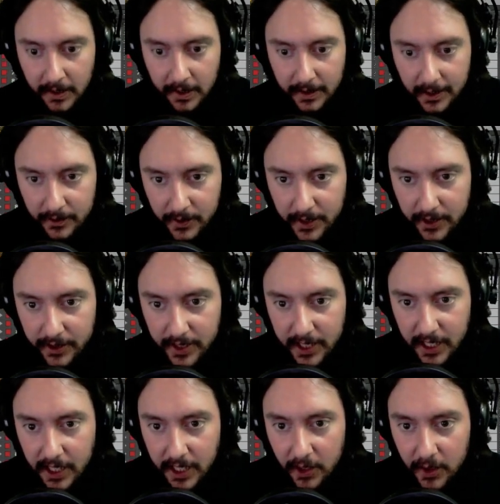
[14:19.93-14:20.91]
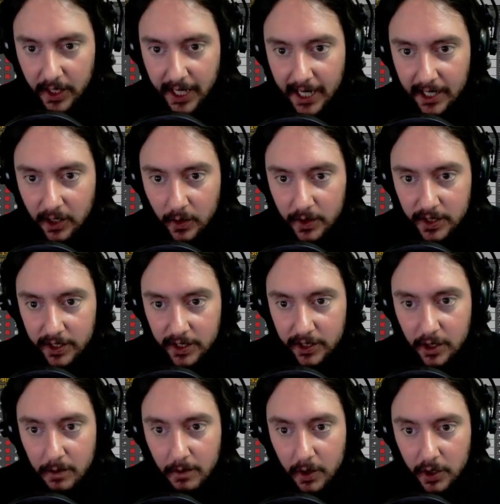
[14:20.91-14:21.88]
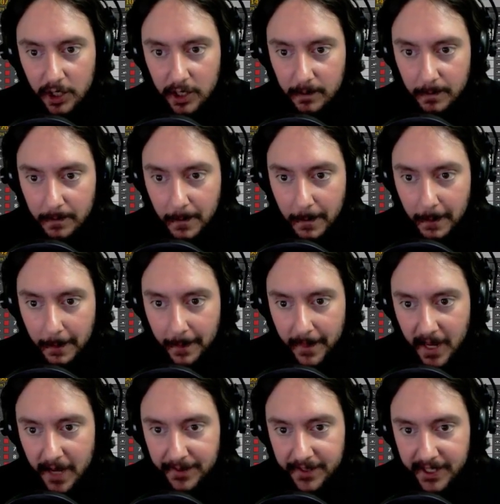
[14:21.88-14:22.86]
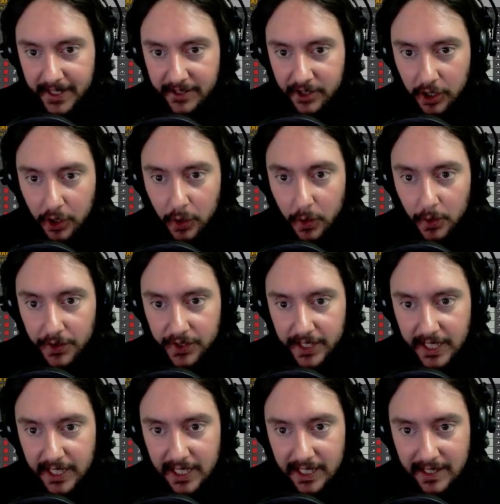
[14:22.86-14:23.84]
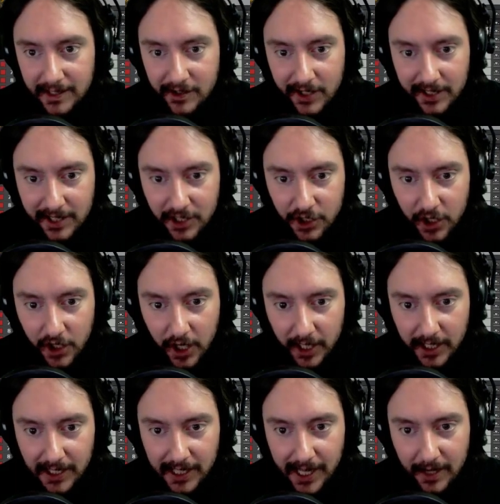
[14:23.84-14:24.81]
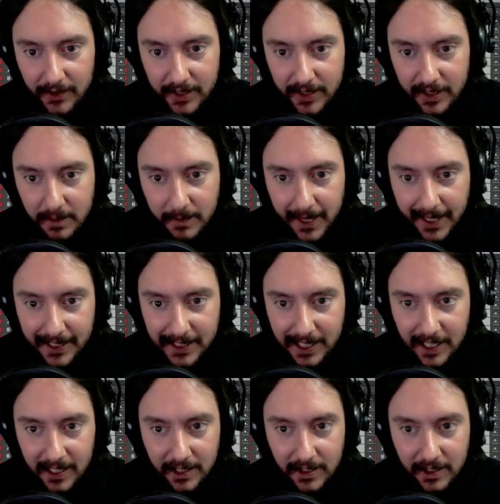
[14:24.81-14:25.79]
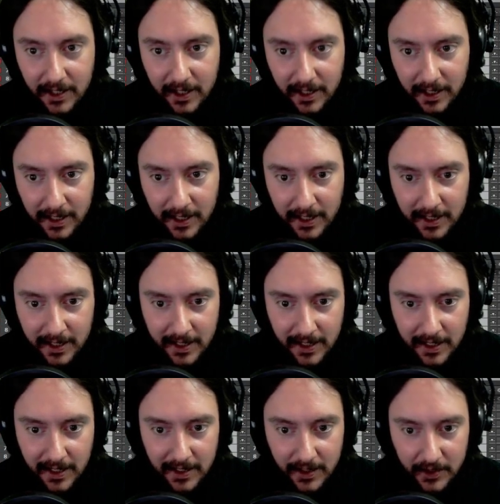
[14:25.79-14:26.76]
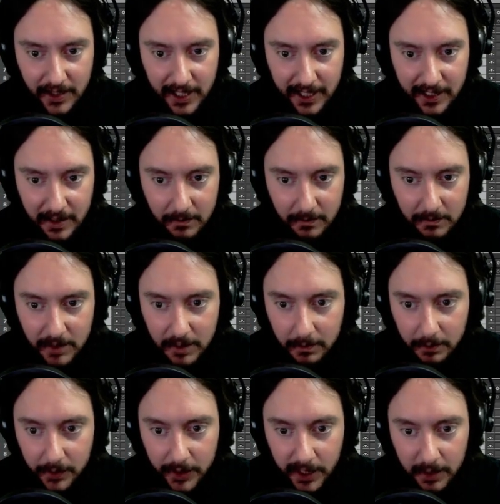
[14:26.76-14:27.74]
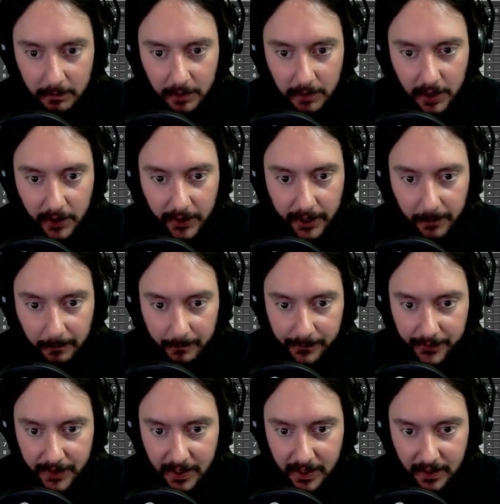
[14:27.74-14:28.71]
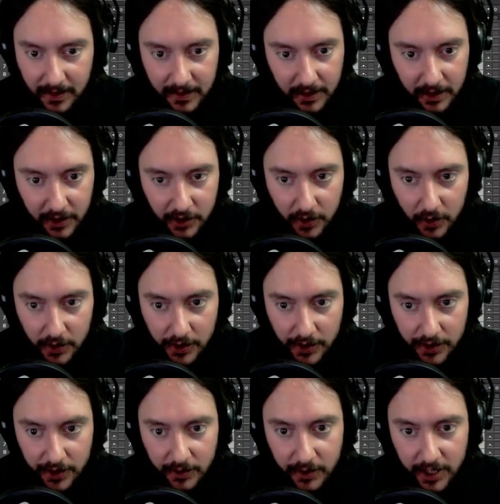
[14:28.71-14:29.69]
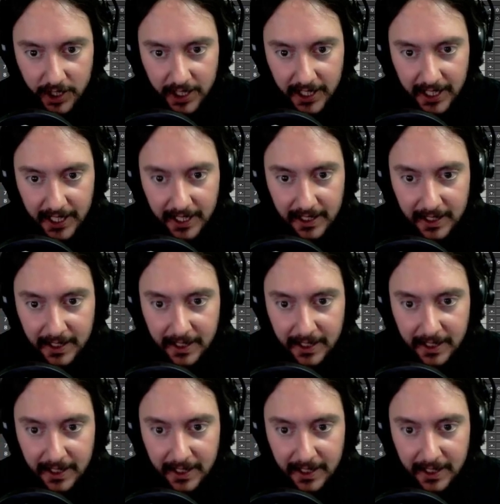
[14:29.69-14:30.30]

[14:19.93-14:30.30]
This one here is going to kind of go in slow motion. I think it's a cool scene because you got the dark clouds in the back. It's kind of dark, and there's like some debris blowing, and the soldiers are rushing in.